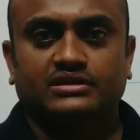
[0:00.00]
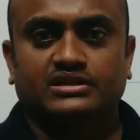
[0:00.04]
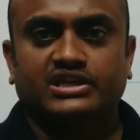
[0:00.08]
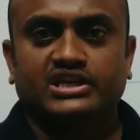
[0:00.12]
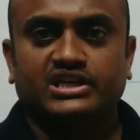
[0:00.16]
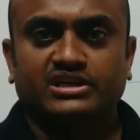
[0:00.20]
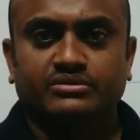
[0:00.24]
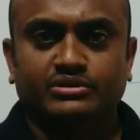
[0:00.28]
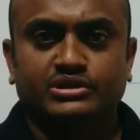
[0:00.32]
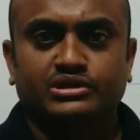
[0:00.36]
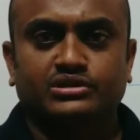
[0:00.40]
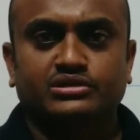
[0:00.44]

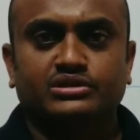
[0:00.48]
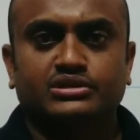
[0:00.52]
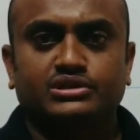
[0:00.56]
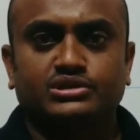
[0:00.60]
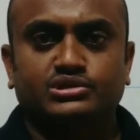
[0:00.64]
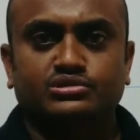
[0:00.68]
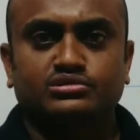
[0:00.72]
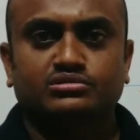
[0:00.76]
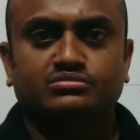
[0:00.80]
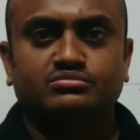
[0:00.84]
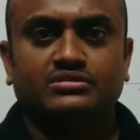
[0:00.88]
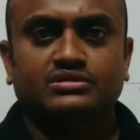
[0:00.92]
came into
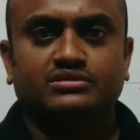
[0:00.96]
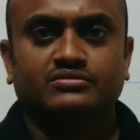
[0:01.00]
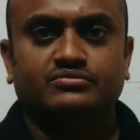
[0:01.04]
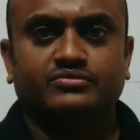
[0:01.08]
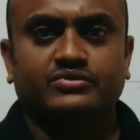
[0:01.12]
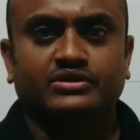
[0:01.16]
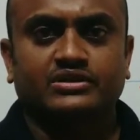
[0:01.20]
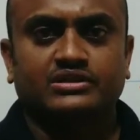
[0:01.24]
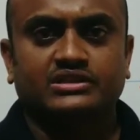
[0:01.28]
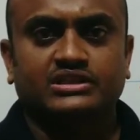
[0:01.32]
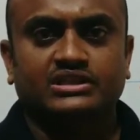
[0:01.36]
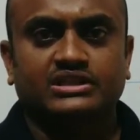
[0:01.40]
that room,
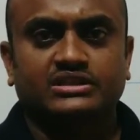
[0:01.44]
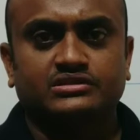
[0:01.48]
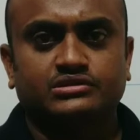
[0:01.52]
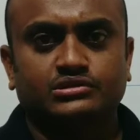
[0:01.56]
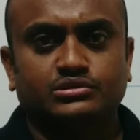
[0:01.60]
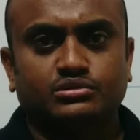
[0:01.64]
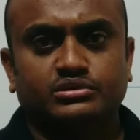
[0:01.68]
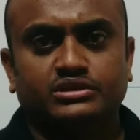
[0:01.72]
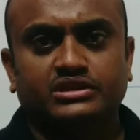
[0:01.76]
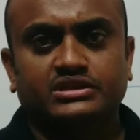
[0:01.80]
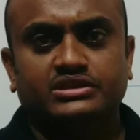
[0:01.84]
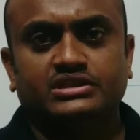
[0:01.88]

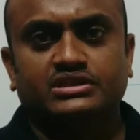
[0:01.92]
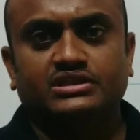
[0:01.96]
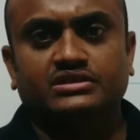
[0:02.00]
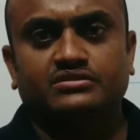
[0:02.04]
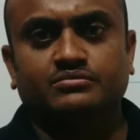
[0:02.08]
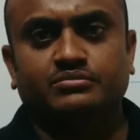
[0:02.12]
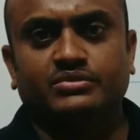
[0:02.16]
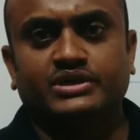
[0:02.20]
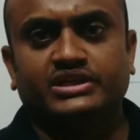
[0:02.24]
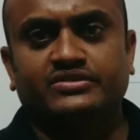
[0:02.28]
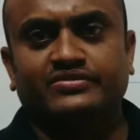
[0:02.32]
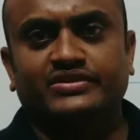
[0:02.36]
so
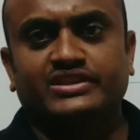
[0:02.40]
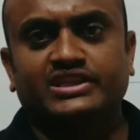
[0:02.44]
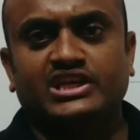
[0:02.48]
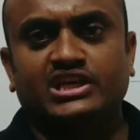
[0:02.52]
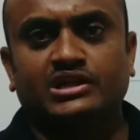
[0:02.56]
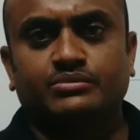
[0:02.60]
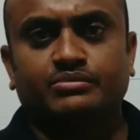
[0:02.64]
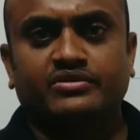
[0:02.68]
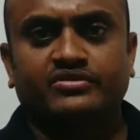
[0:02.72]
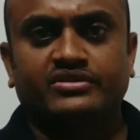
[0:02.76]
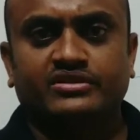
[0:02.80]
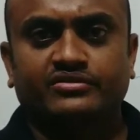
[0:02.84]
that by the
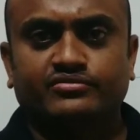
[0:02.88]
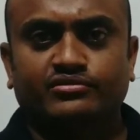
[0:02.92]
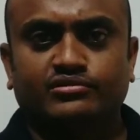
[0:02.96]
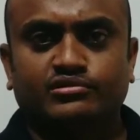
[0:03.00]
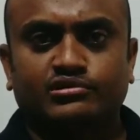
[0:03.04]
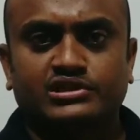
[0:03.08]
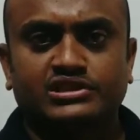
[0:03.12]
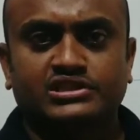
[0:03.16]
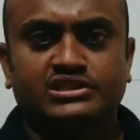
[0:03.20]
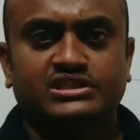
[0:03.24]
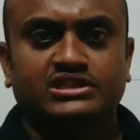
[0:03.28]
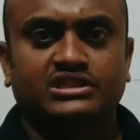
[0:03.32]
help of the
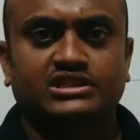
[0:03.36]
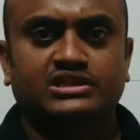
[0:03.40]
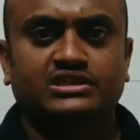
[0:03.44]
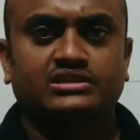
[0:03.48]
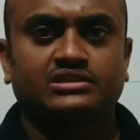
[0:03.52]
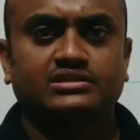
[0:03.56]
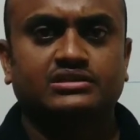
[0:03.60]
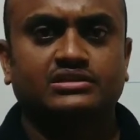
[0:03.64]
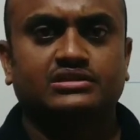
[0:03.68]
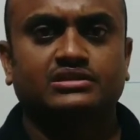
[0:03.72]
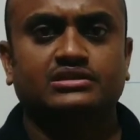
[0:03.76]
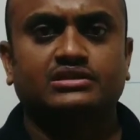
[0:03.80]
forensic,
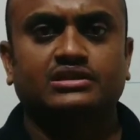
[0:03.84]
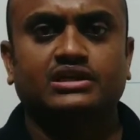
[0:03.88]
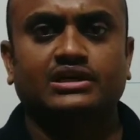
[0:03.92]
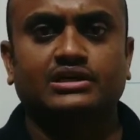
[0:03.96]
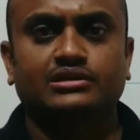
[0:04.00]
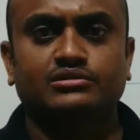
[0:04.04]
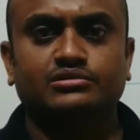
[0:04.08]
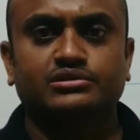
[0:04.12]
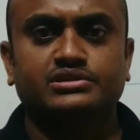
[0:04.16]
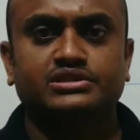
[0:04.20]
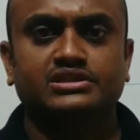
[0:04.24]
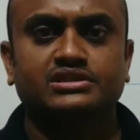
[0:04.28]

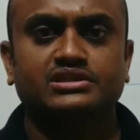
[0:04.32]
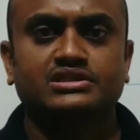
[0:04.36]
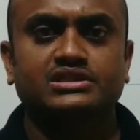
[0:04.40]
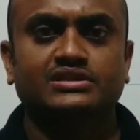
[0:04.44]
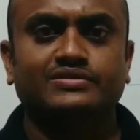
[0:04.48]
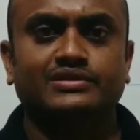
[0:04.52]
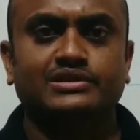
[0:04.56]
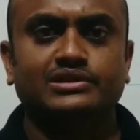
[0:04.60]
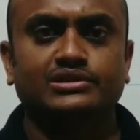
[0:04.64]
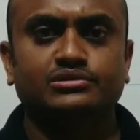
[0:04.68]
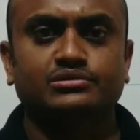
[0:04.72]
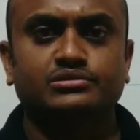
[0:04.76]
all those things,
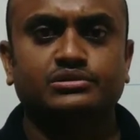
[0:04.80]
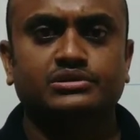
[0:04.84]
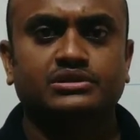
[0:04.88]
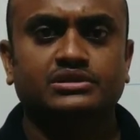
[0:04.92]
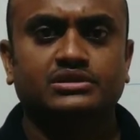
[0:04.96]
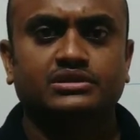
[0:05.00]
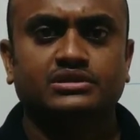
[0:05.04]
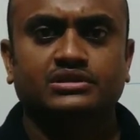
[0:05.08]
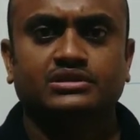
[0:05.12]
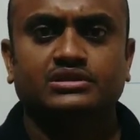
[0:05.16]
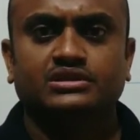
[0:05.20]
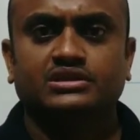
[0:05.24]
they will
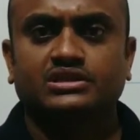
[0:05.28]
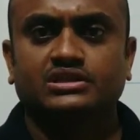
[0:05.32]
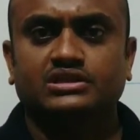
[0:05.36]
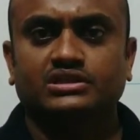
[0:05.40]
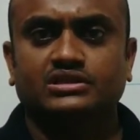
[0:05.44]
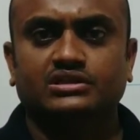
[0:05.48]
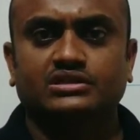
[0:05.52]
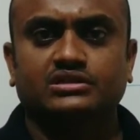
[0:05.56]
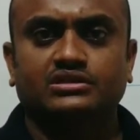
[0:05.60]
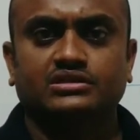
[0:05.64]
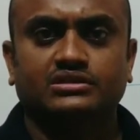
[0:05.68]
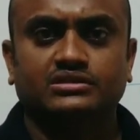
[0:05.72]
use
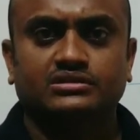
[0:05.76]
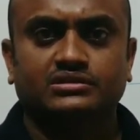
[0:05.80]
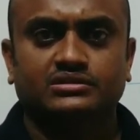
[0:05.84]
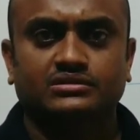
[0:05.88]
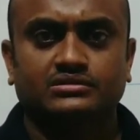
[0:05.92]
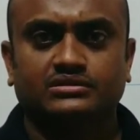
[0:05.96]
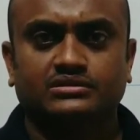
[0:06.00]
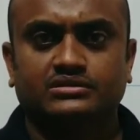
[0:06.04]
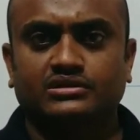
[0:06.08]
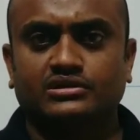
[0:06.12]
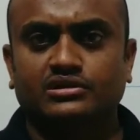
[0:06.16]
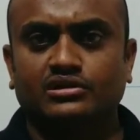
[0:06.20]

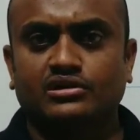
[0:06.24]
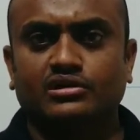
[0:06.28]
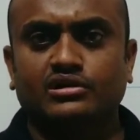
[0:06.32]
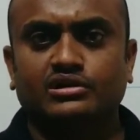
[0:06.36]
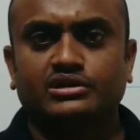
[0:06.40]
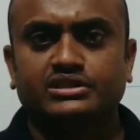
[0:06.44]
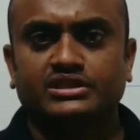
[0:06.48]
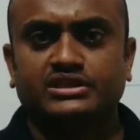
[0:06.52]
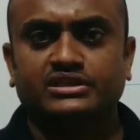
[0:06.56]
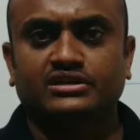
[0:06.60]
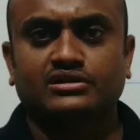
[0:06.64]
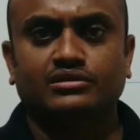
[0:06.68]

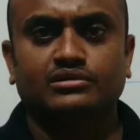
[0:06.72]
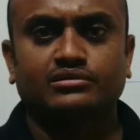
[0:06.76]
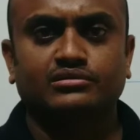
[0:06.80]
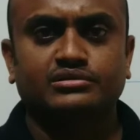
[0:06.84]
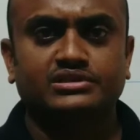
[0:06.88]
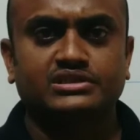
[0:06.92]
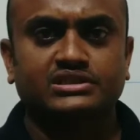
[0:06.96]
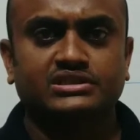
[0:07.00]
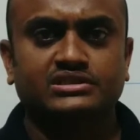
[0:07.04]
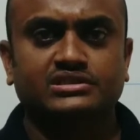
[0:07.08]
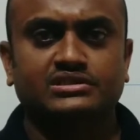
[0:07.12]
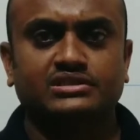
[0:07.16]
dogs and all
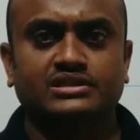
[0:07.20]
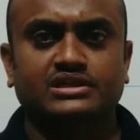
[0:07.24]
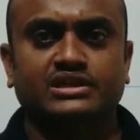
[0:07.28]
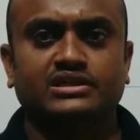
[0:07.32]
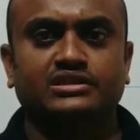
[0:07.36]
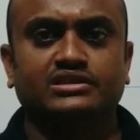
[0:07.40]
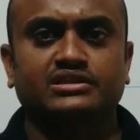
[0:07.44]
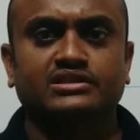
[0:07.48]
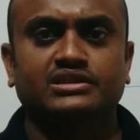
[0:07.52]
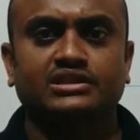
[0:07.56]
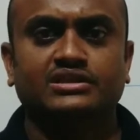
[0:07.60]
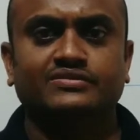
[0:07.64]
those things,
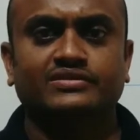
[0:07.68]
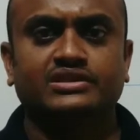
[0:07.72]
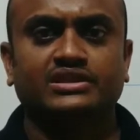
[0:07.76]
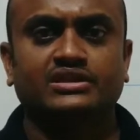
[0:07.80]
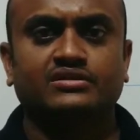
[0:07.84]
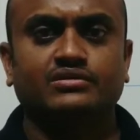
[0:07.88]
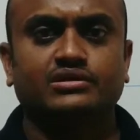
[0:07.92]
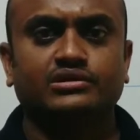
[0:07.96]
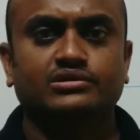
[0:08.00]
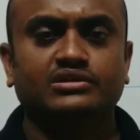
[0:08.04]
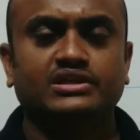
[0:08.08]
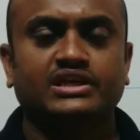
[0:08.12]
and then
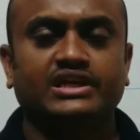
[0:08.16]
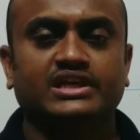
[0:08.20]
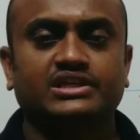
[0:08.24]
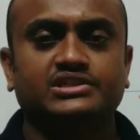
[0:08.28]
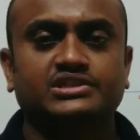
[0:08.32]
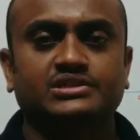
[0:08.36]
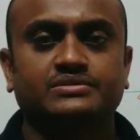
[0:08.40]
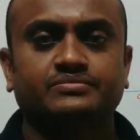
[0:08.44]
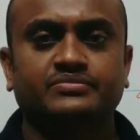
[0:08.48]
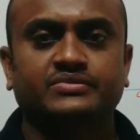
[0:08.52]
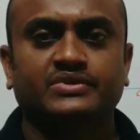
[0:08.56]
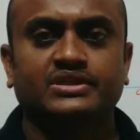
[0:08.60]
they want to
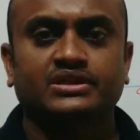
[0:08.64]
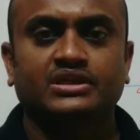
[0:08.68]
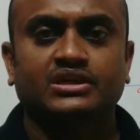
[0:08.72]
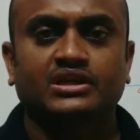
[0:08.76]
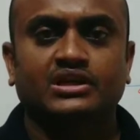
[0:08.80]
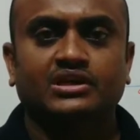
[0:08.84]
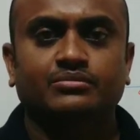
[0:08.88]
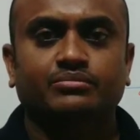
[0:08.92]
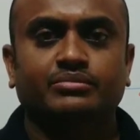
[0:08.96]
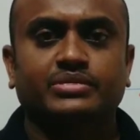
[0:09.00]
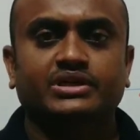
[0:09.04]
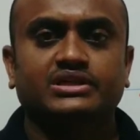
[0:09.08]
catch.
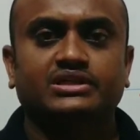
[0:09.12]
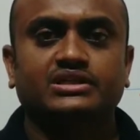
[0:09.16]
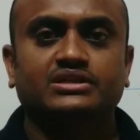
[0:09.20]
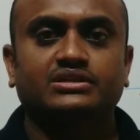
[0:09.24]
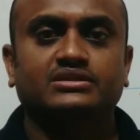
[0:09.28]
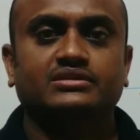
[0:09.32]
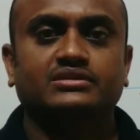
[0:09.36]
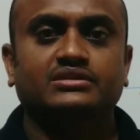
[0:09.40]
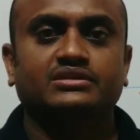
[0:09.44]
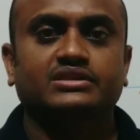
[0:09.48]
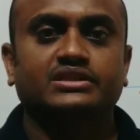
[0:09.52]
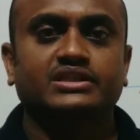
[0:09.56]

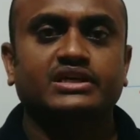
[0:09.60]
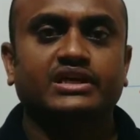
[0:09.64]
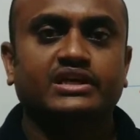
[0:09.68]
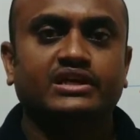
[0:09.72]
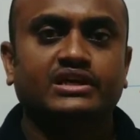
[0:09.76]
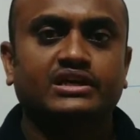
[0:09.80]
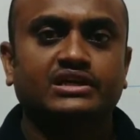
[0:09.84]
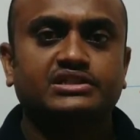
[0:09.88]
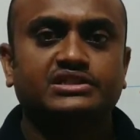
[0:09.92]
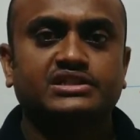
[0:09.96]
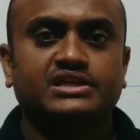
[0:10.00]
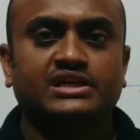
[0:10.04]
But
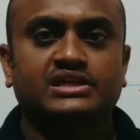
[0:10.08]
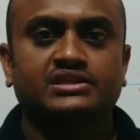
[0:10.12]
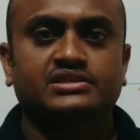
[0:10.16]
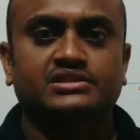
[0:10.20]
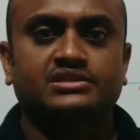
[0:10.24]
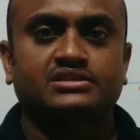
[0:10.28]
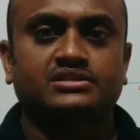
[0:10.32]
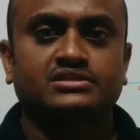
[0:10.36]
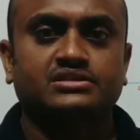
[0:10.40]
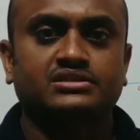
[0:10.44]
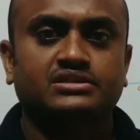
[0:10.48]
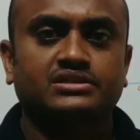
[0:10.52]
there are
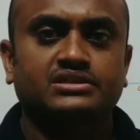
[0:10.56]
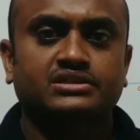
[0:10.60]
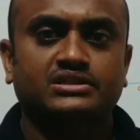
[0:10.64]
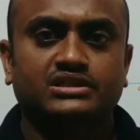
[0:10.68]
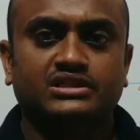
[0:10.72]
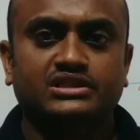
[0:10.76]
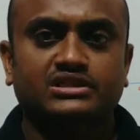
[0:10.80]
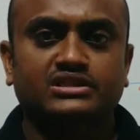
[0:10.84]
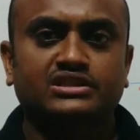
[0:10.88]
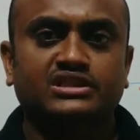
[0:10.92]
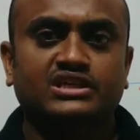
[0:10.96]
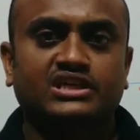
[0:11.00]
chances
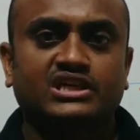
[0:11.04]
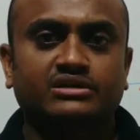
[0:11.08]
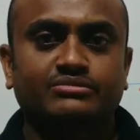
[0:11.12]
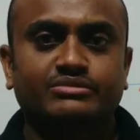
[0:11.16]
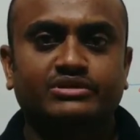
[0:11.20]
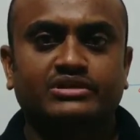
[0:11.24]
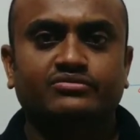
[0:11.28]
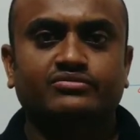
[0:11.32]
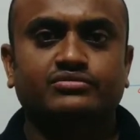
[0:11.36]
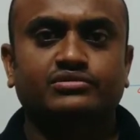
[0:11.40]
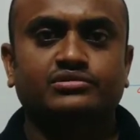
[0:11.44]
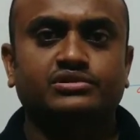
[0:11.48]
that in the
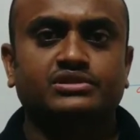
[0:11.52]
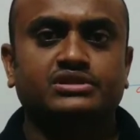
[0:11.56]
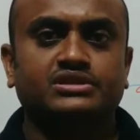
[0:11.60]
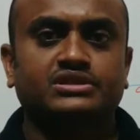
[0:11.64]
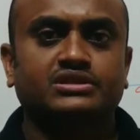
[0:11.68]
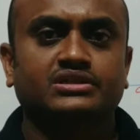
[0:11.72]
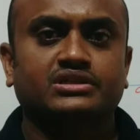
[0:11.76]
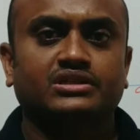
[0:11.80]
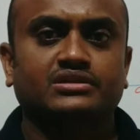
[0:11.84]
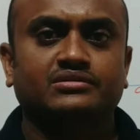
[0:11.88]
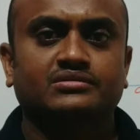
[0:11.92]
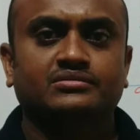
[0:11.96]
coming
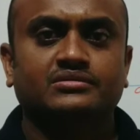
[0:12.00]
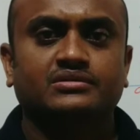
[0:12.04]
future,